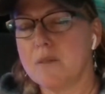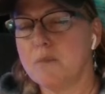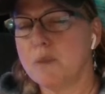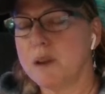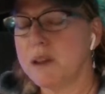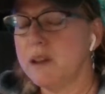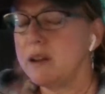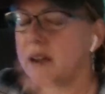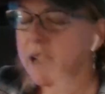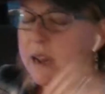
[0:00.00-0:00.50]

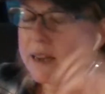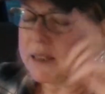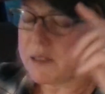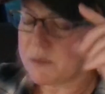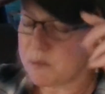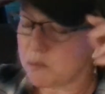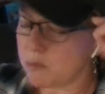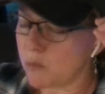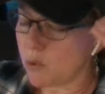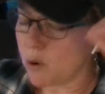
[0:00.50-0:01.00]
but you
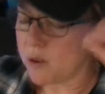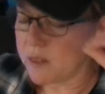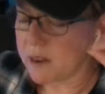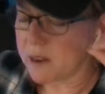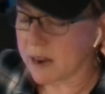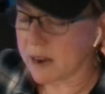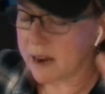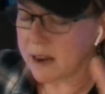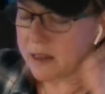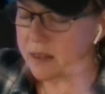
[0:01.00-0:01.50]
guys, more
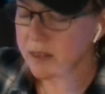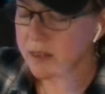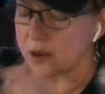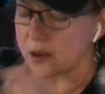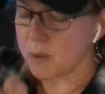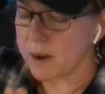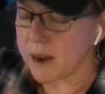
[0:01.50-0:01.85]
than anything,